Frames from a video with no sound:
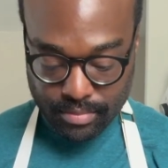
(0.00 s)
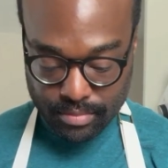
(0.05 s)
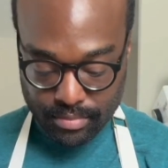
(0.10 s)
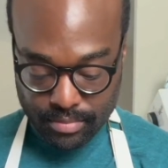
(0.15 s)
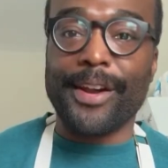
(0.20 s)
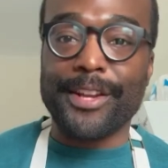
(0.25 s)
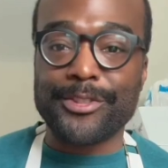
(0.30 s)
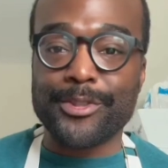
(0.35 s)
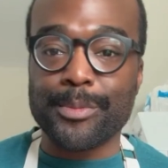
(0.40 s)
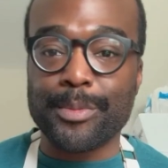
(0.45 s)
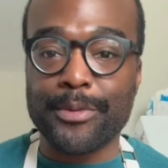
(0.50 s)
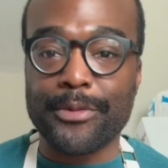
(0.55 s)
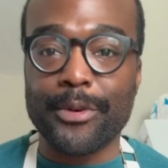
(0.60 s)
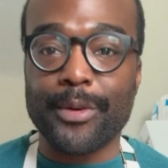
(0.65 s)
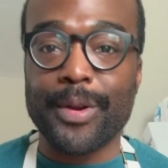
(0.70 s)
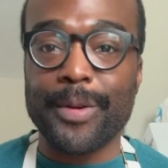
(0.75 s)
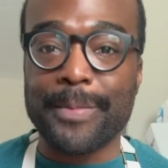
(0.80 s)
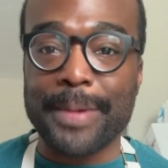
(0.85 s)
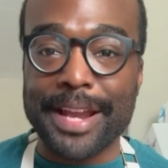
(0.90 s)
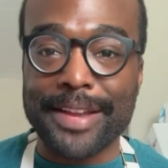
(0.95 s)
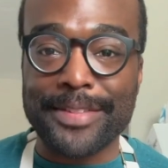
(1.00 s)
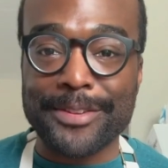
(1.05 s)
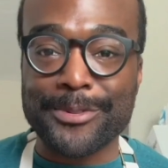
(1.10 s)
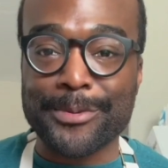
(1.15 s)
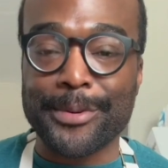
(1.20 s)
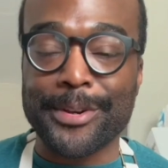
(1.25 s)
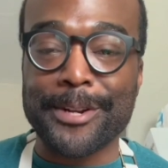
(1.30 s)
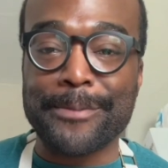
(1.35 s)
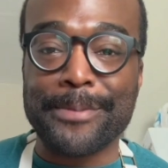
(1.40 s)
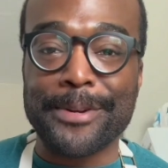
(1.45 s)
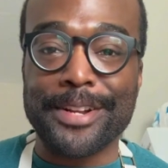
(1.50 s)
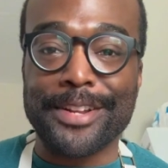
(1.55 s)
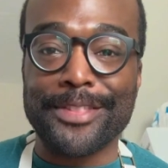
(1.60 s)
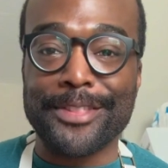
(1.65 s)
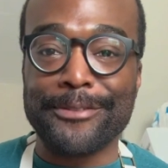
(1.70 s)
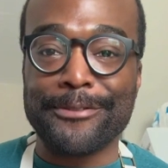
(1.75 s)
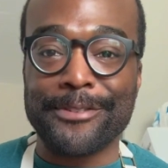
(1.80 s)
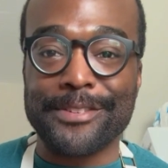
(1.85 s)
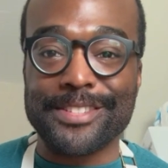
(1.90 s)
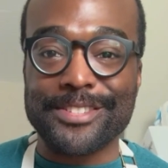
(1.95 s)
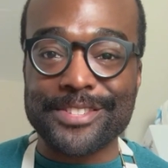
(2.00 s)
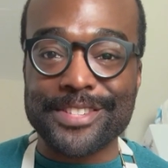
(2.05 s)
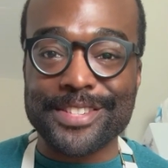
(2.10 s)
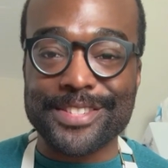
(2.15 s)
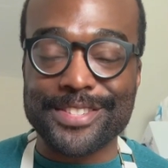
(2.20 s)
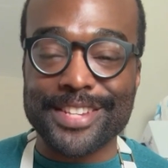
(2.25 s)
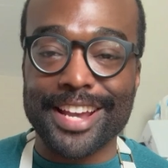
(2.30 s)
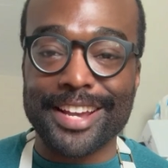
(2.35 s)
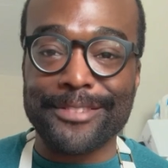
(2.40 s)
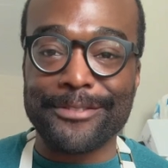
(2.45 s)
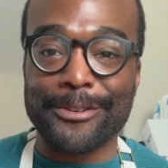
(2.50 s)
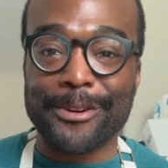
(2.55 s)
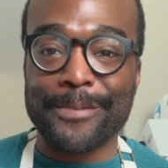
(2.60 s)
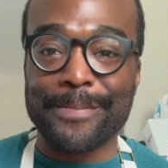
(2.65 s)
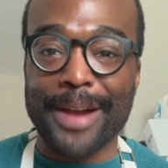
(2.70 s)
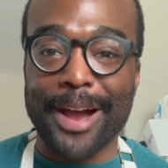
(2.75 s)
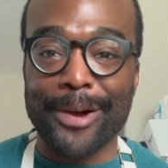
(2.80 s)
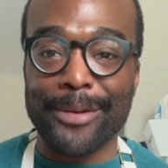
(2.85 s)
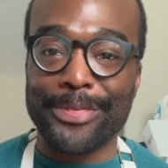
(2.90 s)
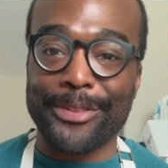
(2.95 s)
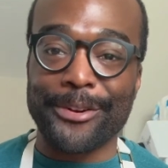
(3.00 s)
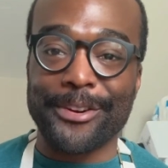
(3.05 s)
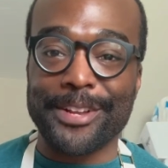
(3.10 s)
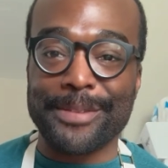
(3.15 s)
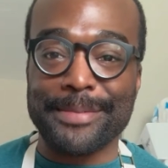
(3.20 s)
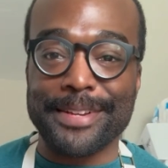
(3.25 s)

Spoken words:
All right, so before we bake this, we're going to put it in the fridge to set for about 30